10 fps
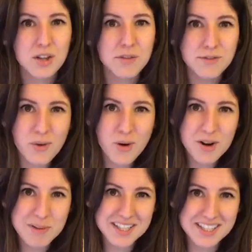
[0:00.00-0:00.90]
The
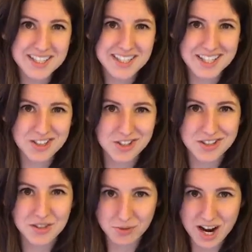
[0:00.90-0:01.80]
four basic
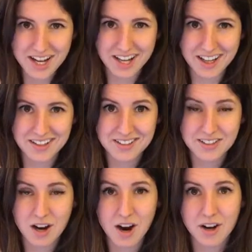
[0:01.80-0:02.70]
stages of writing
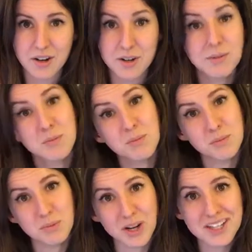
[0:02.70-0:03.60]
are
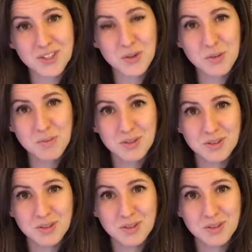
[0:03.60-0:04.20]
brainstorm,